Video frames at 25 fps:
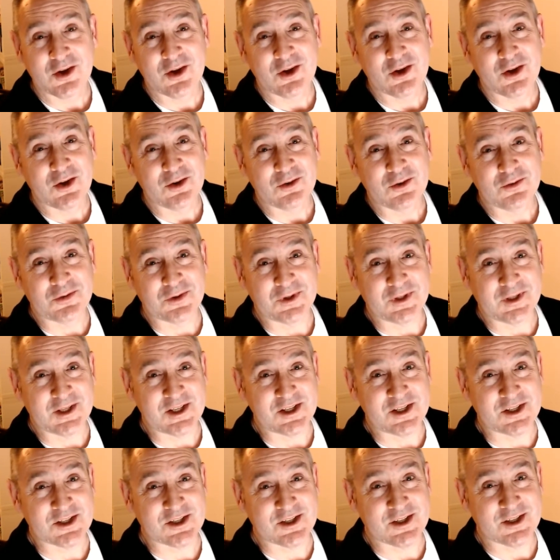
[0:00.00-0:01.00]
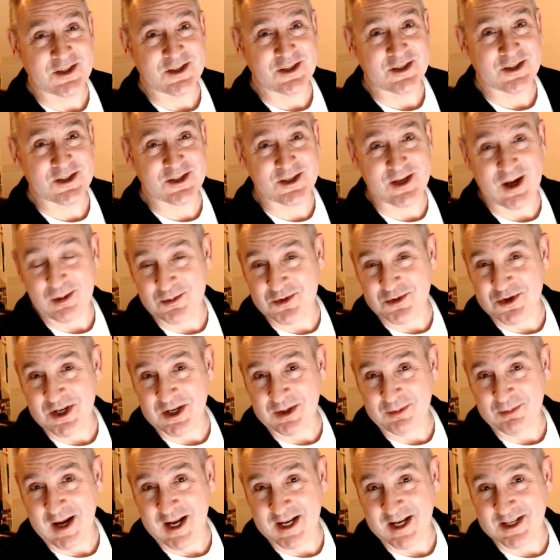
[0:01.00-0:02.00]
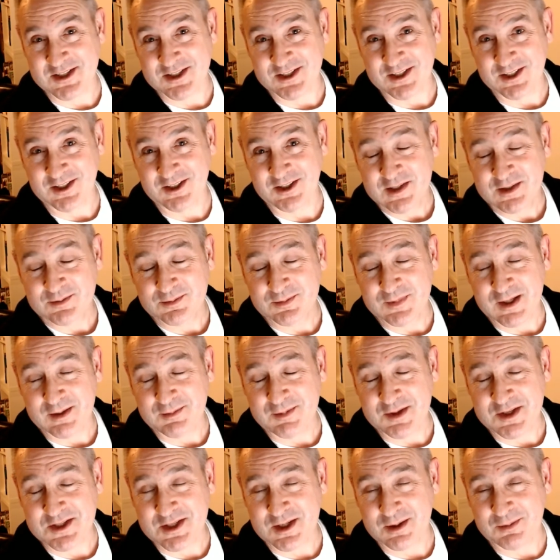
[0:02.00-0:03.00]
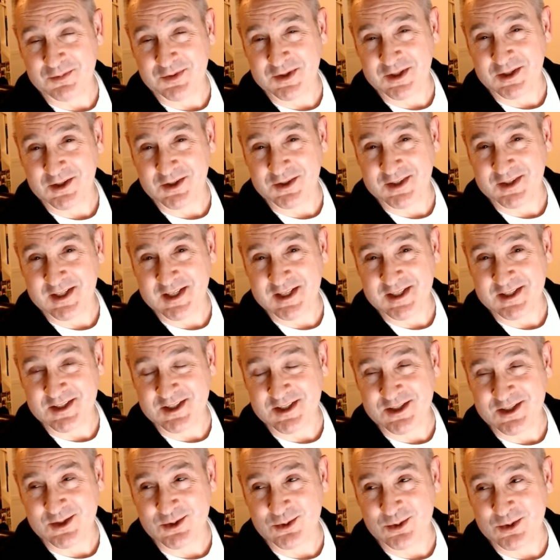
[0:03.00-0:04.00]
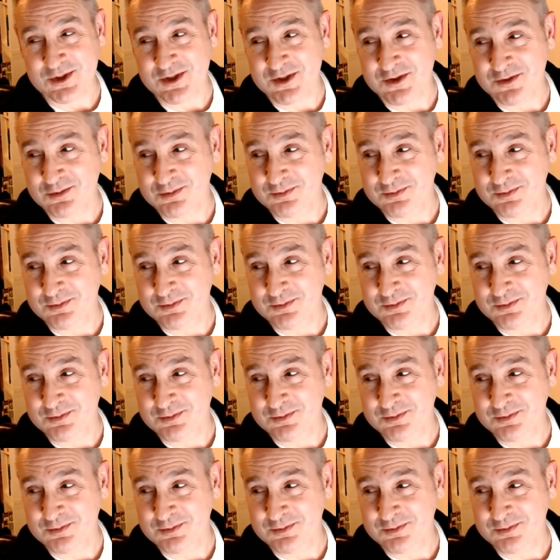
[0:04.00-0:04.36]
for this subject matter. Maybe something I'd need to sort of,